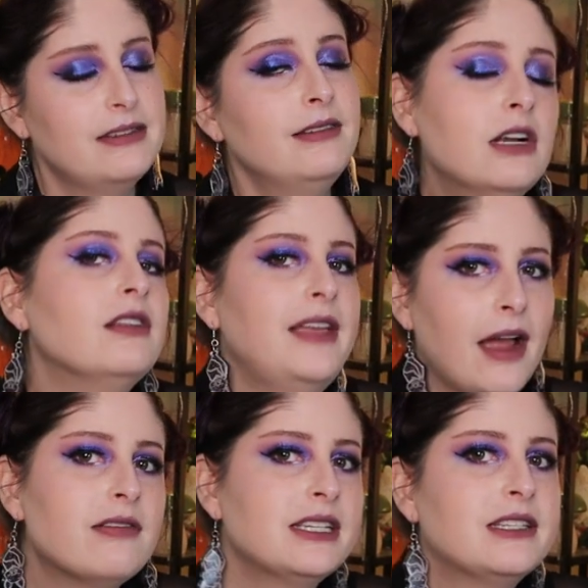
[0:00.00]
nearly
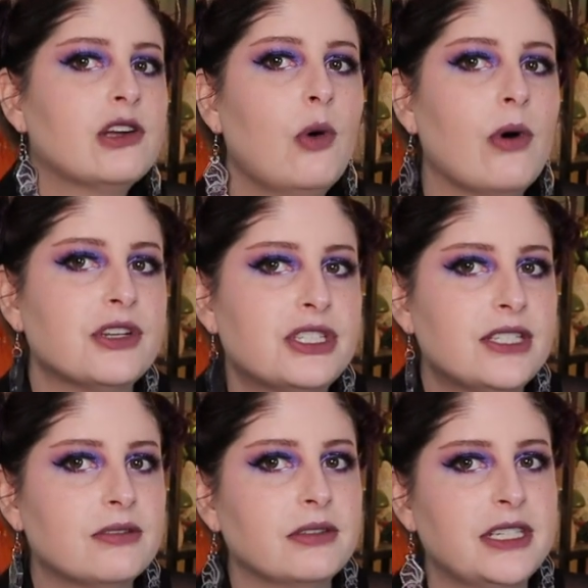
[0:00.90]
every single one
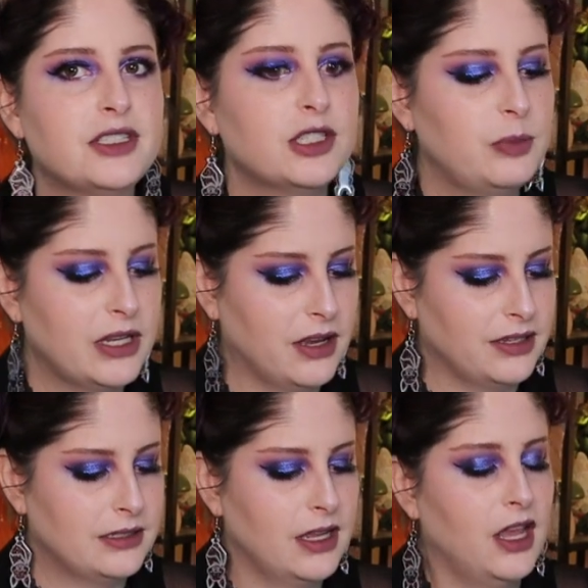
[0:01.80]
she's released just
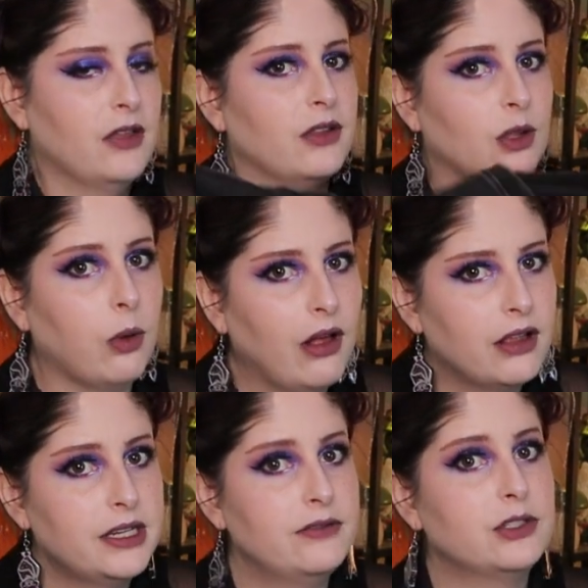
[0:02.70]
because the
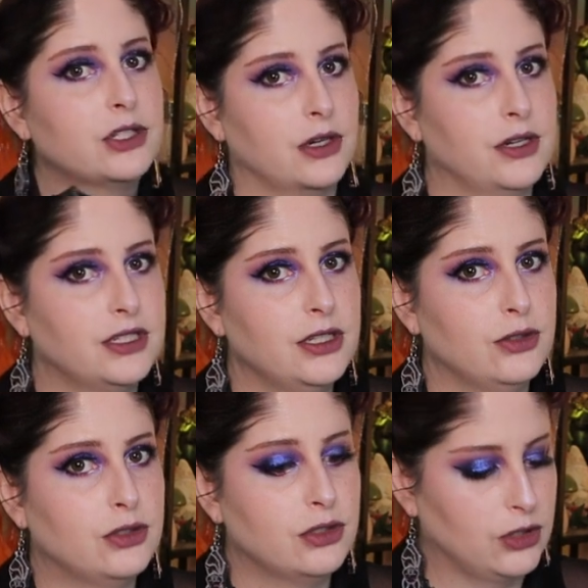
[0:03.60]
quality of the shirts
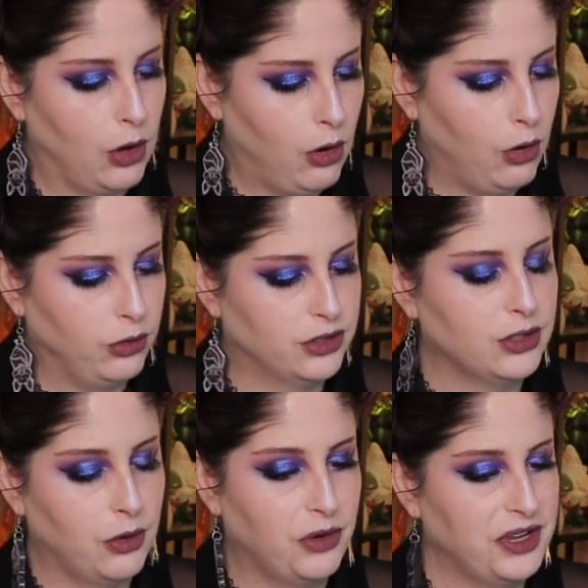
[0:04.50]
is so,
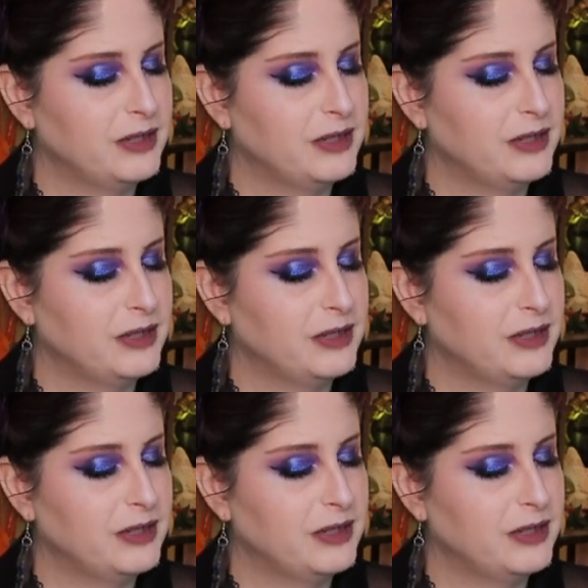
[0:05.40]
so good.